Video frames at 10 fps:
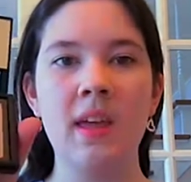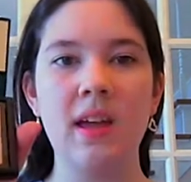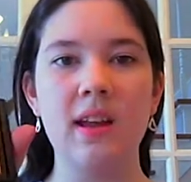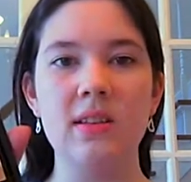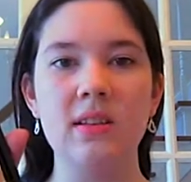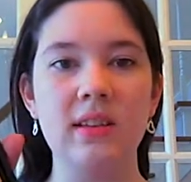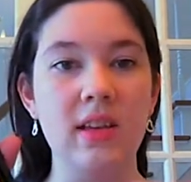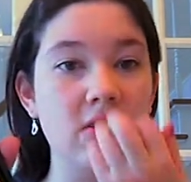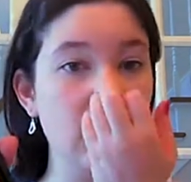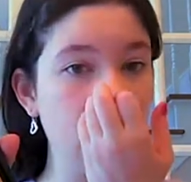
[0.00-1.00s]
And as you can
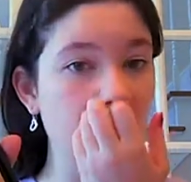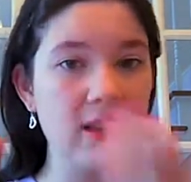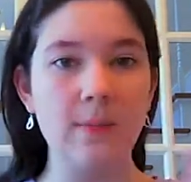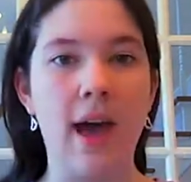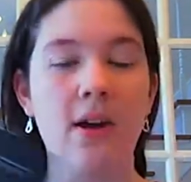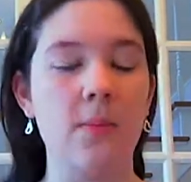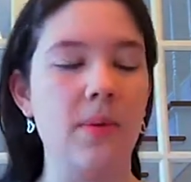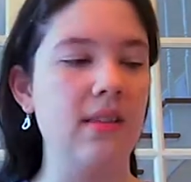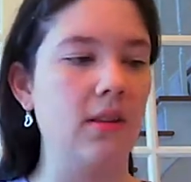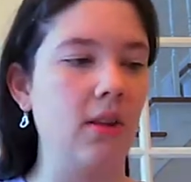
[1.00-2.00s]
see, it's just a face powder,
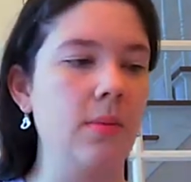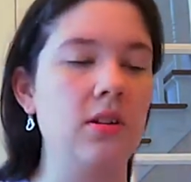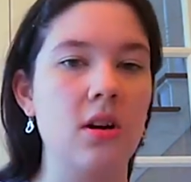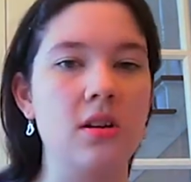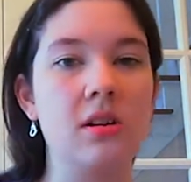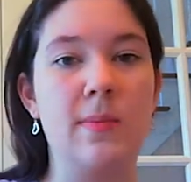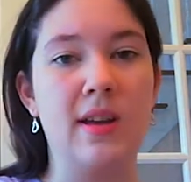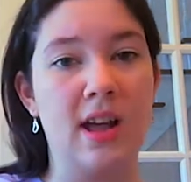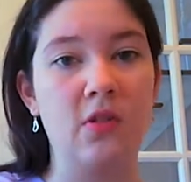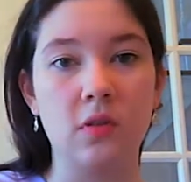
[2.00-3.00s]
but it's a little bit darker than my
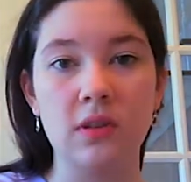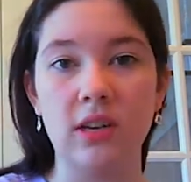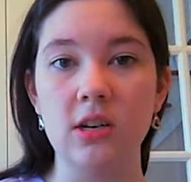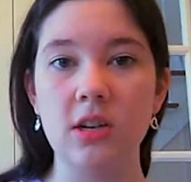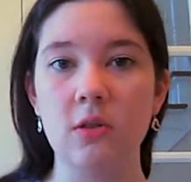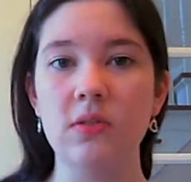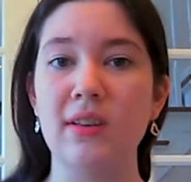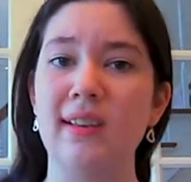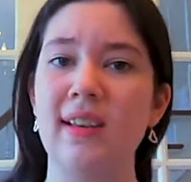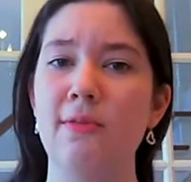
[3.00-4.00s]
natural skin tone, so
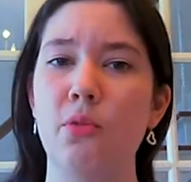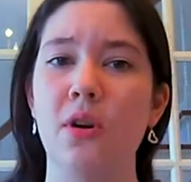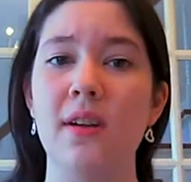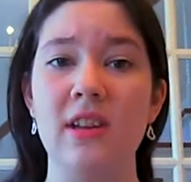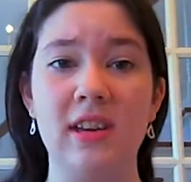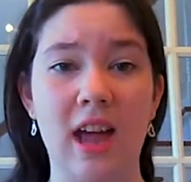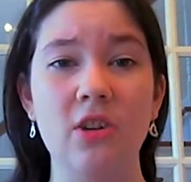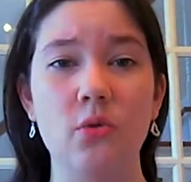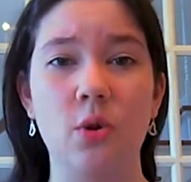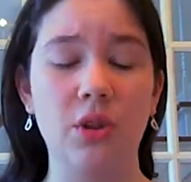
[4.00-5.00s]
this could give more of a
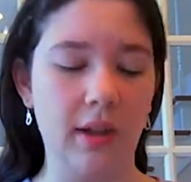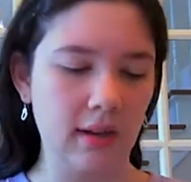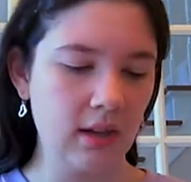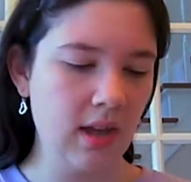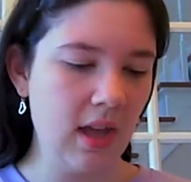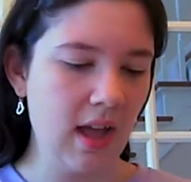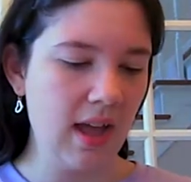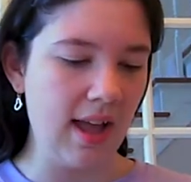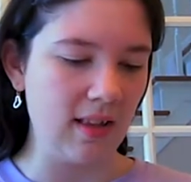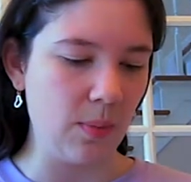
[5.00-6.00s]
natural look
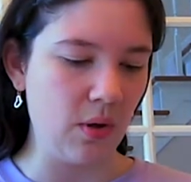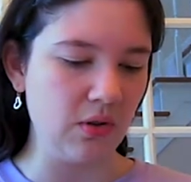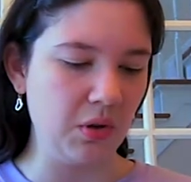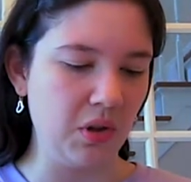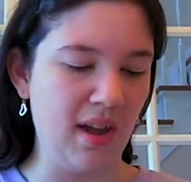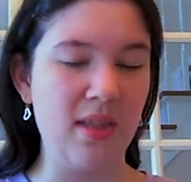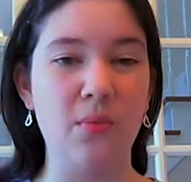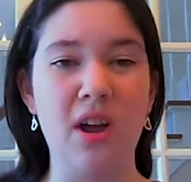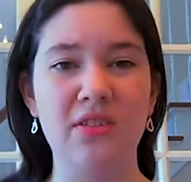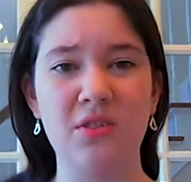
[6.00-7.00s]
as opposed to a lot of
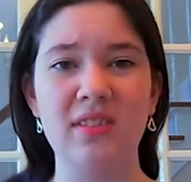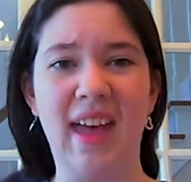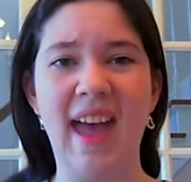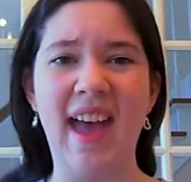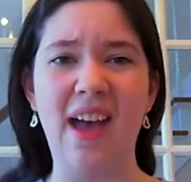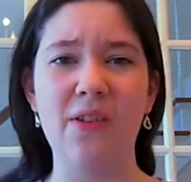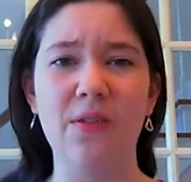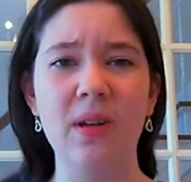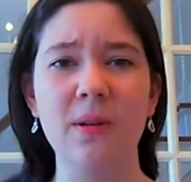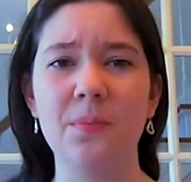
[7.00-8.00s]
the bronzers that have
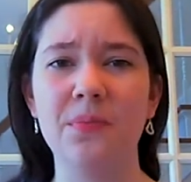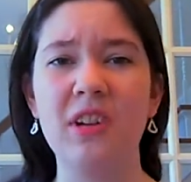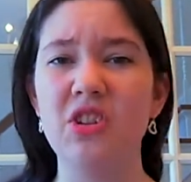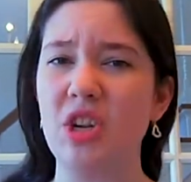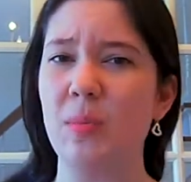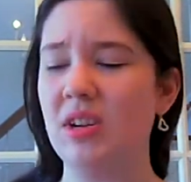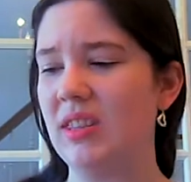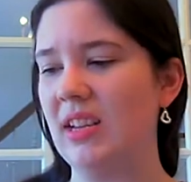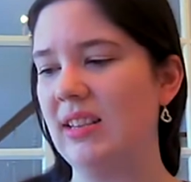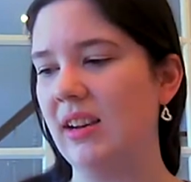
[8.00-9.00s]
shimmer and
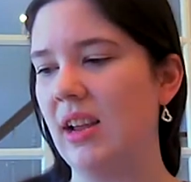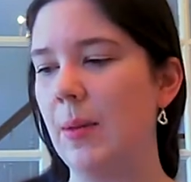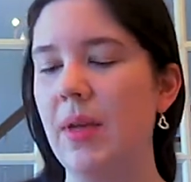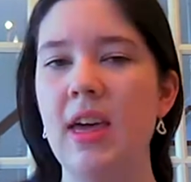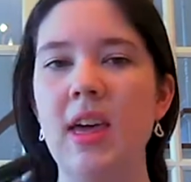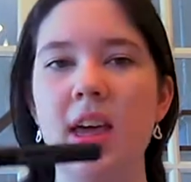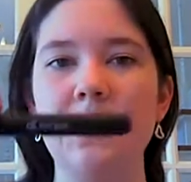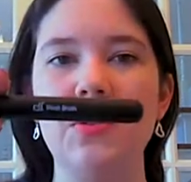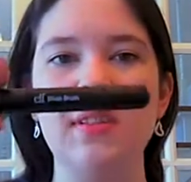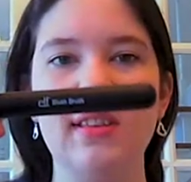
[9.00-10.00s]
things in them.
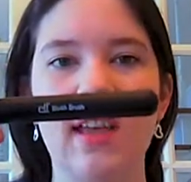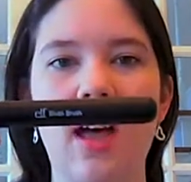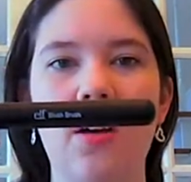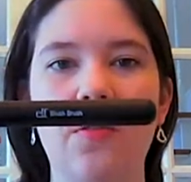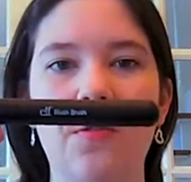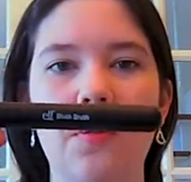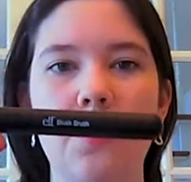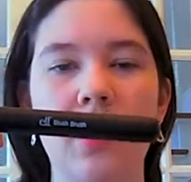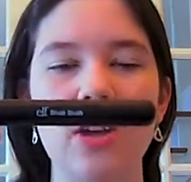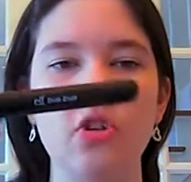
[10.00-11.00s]
Using the e.l.f.
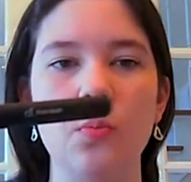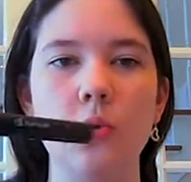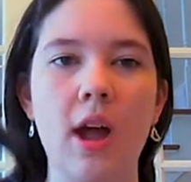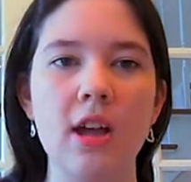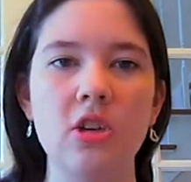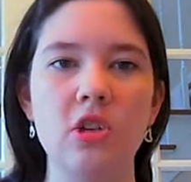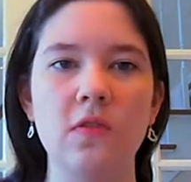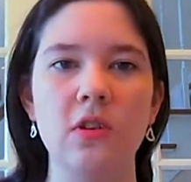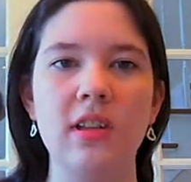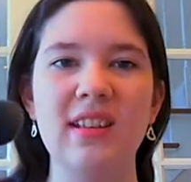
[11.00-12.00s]
blush brush
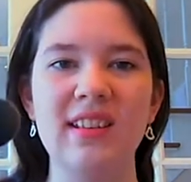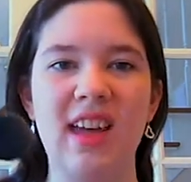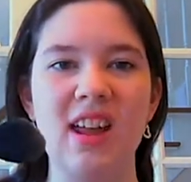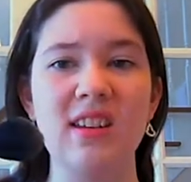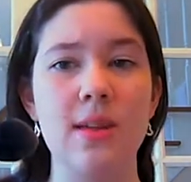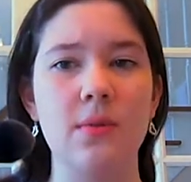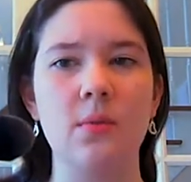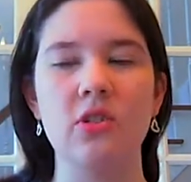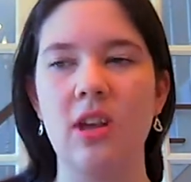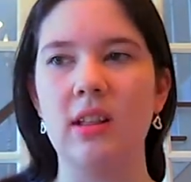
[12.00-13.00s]
for this, it's kind of tapered,
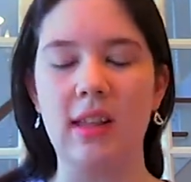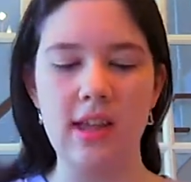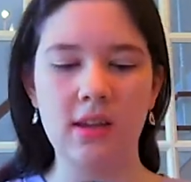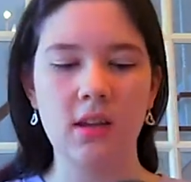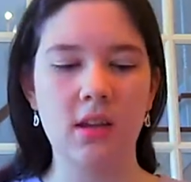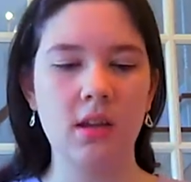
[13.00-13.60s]
which I like.